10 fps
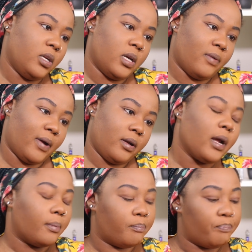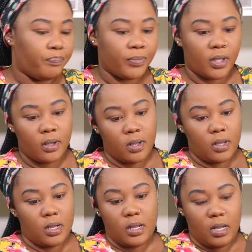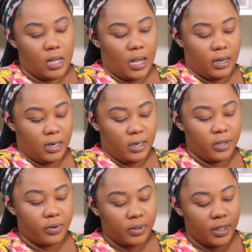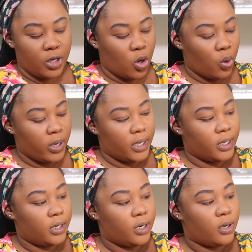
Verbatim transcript: Yeah, right there. Mm -hmm. I literally go in